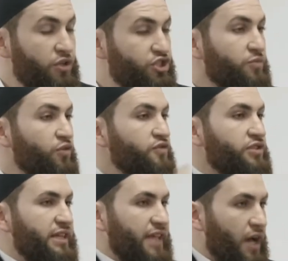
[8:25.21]
When she moved
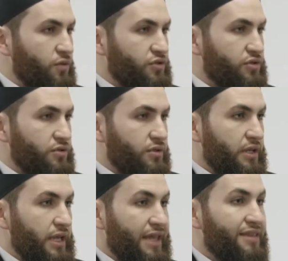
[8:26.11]
to that house,
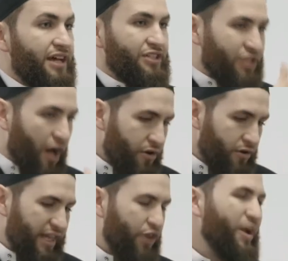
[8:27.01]
that
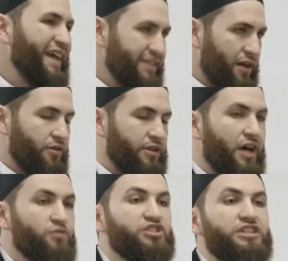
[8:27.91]
daughter, the granddaughter,
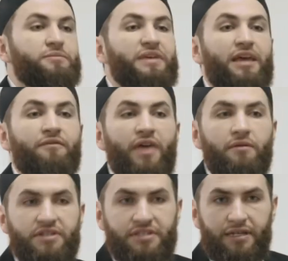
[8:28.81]
now she became
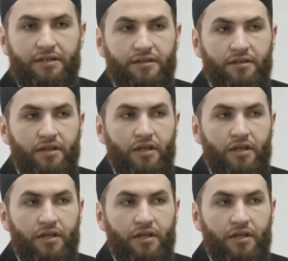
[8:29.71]
very sick.